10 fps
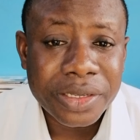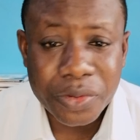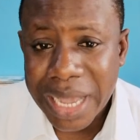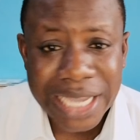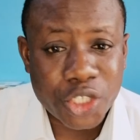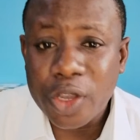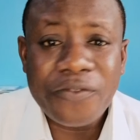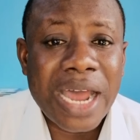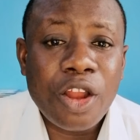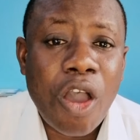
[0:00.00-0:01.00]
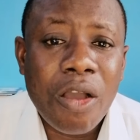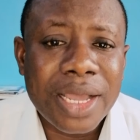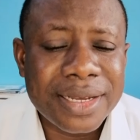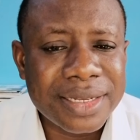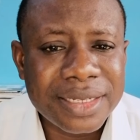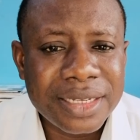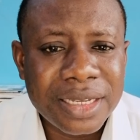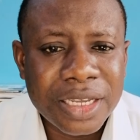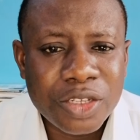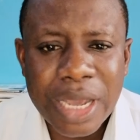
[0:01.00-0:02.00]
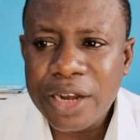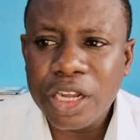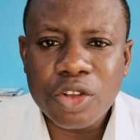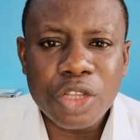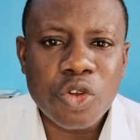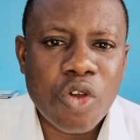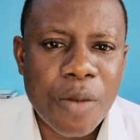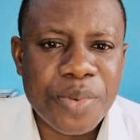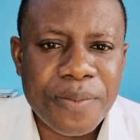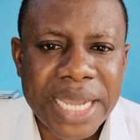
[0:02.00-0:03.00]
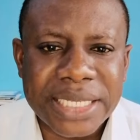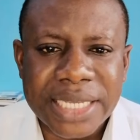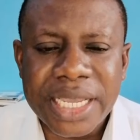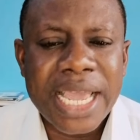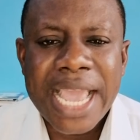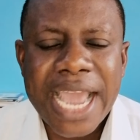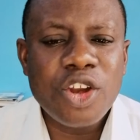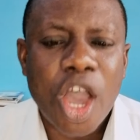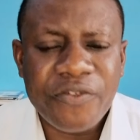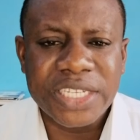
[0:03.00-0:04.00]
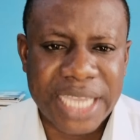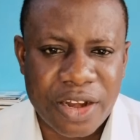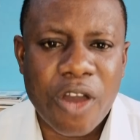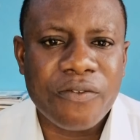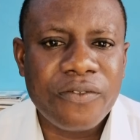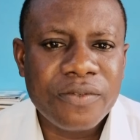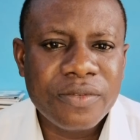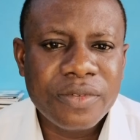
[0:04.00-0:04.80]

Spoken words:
You can suffer long. You are not going to compromise and say, enough is enough.